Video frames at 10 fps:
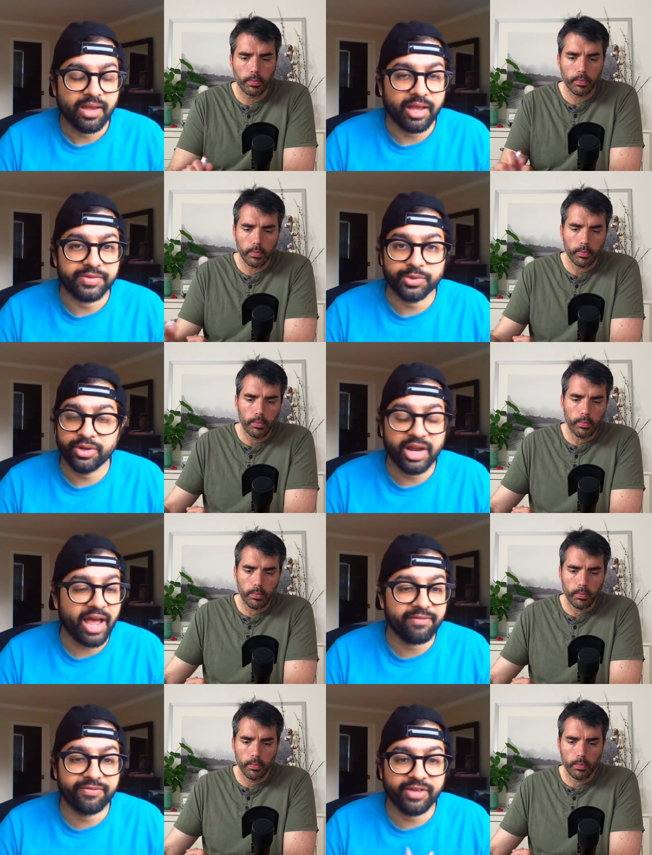Speaker 1: And so
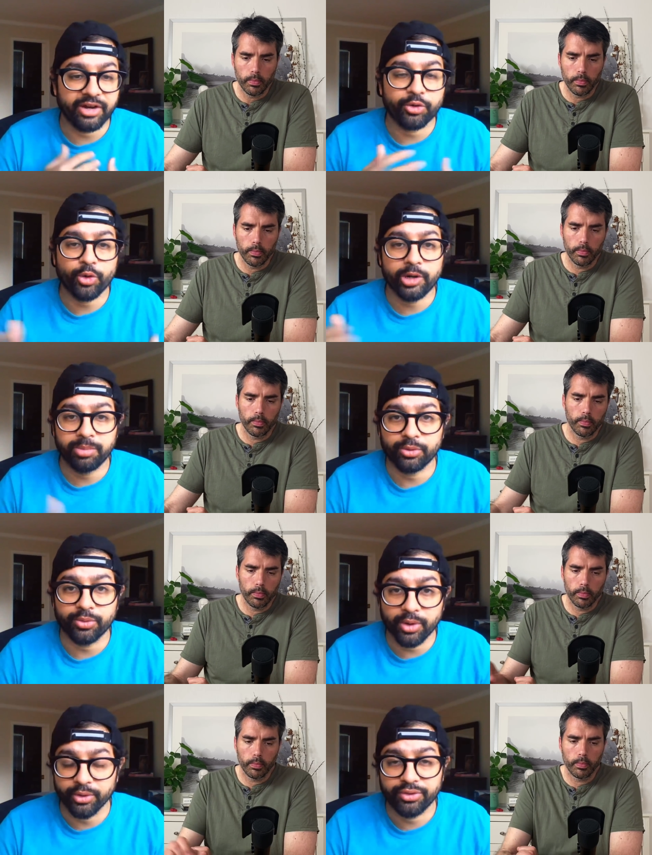they have incredible
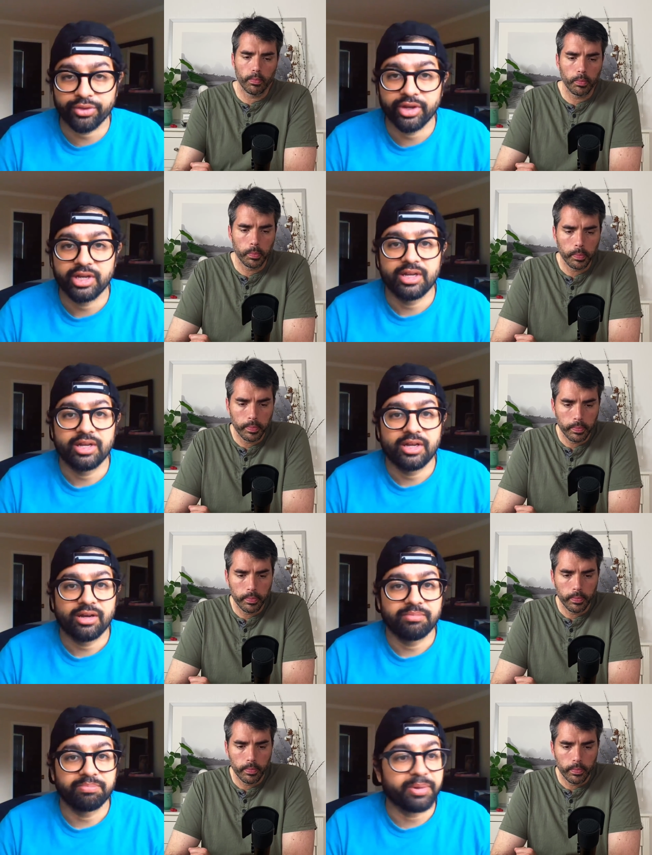growth.
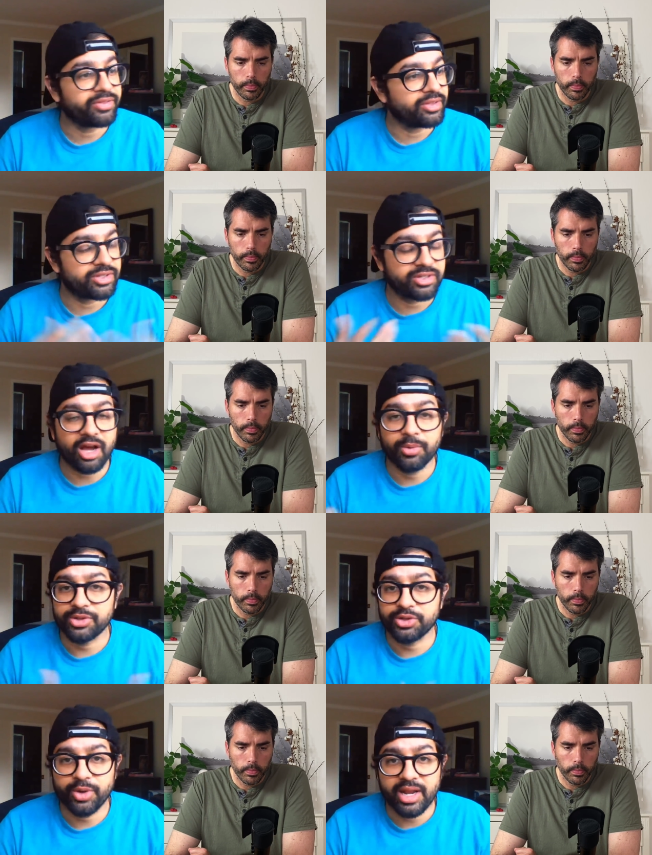But the
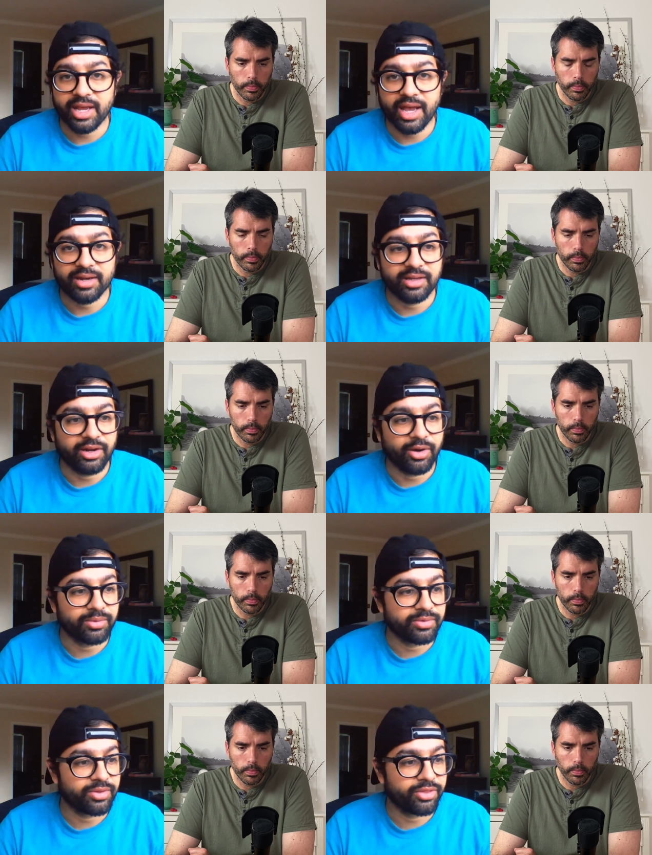stock was trading at, you
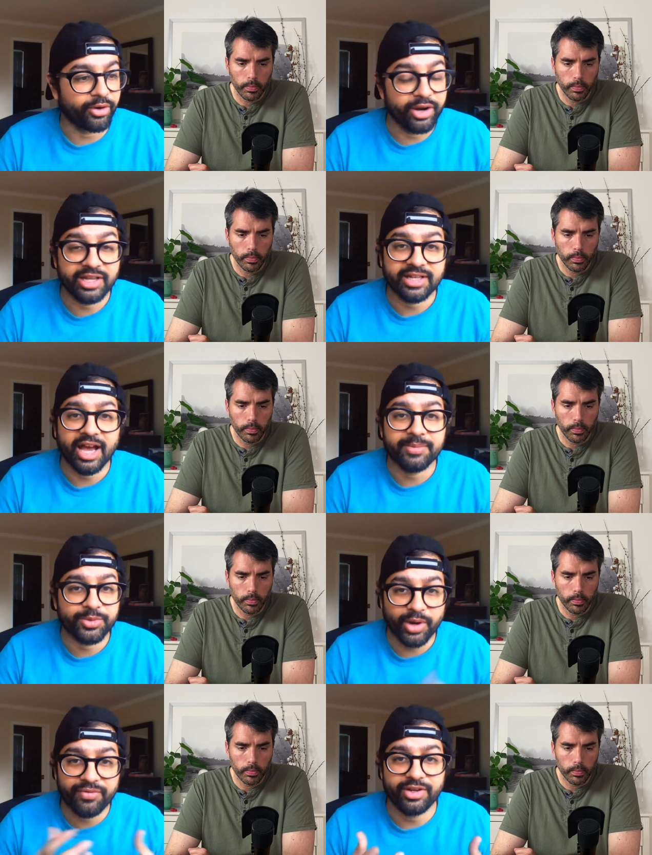know, 30
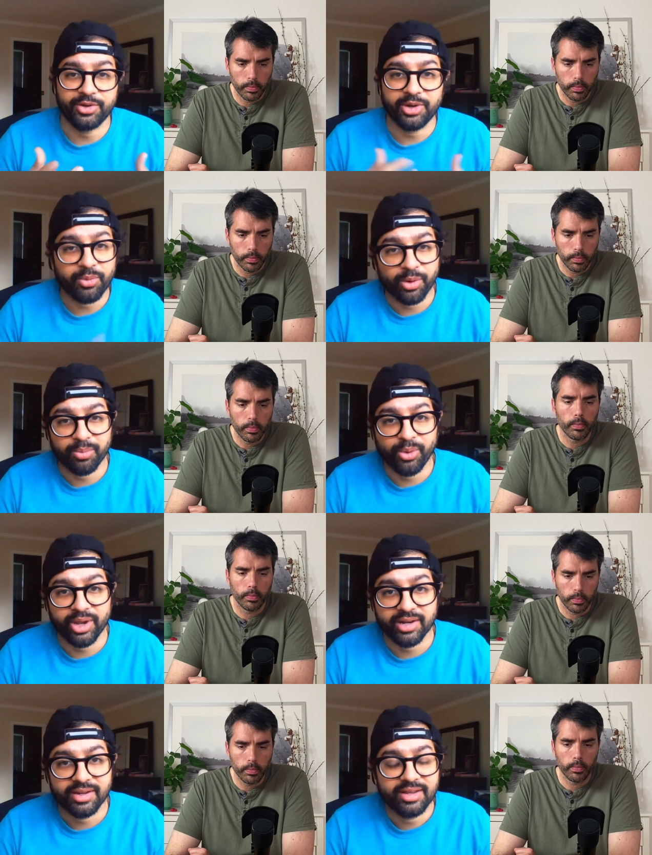times revenue at one
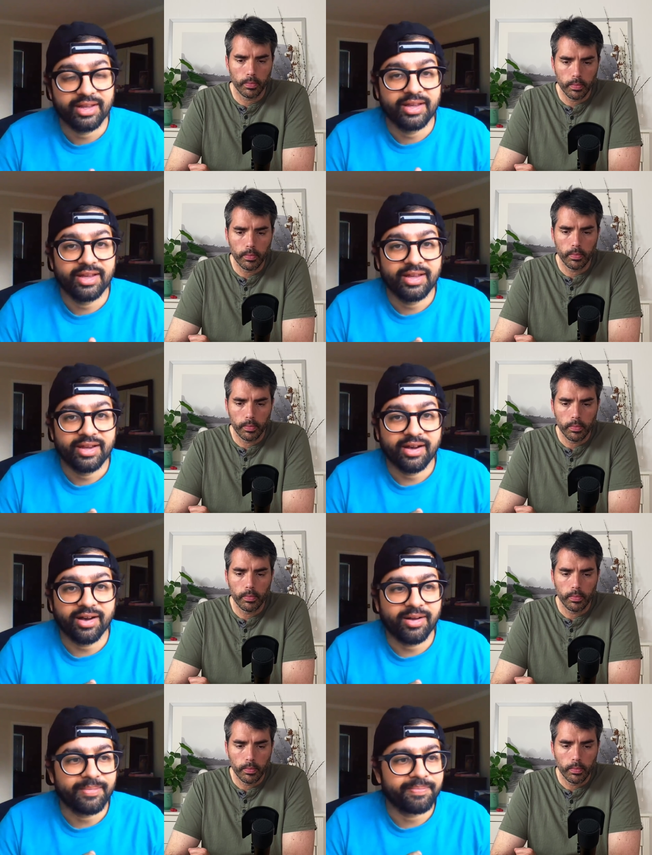point.
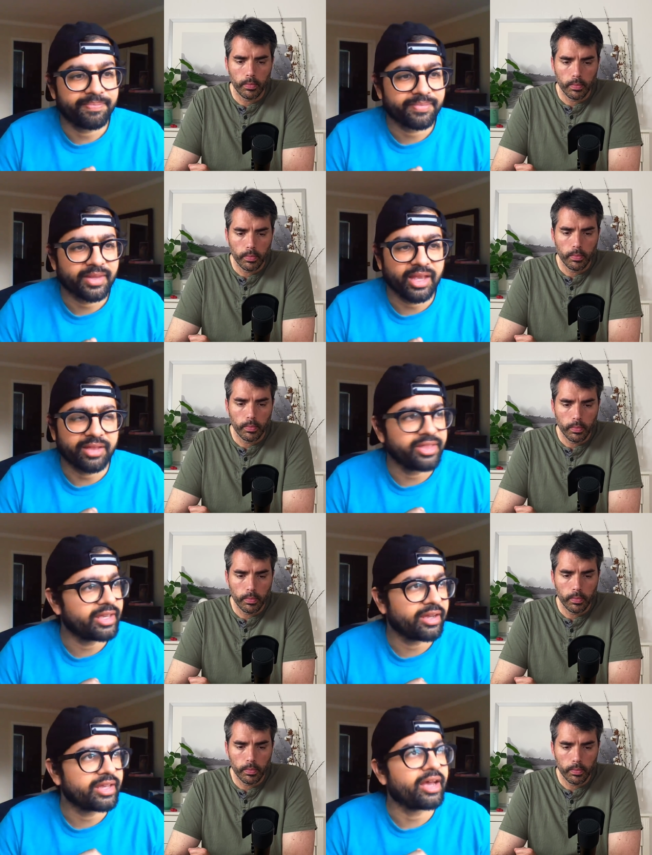I
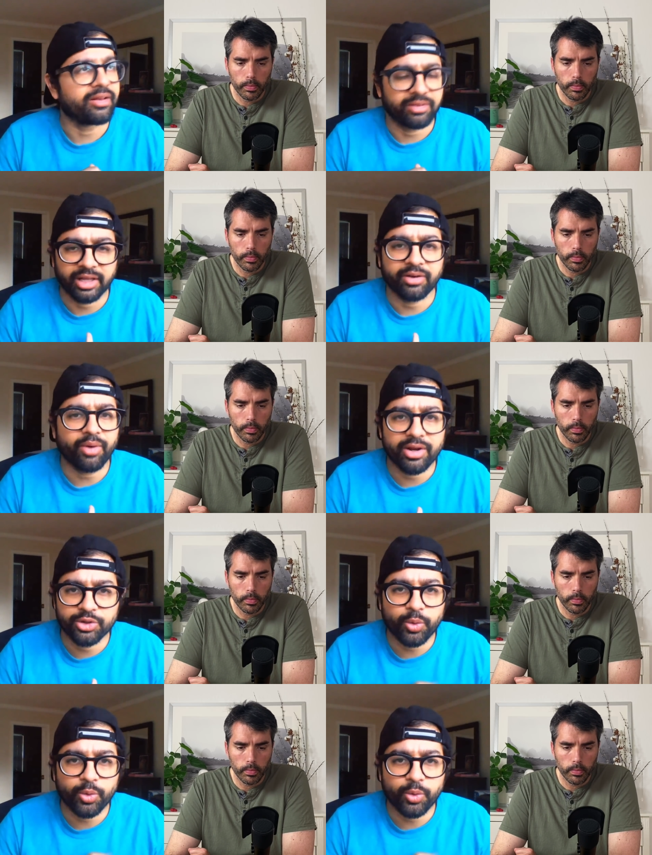think, yeah, like around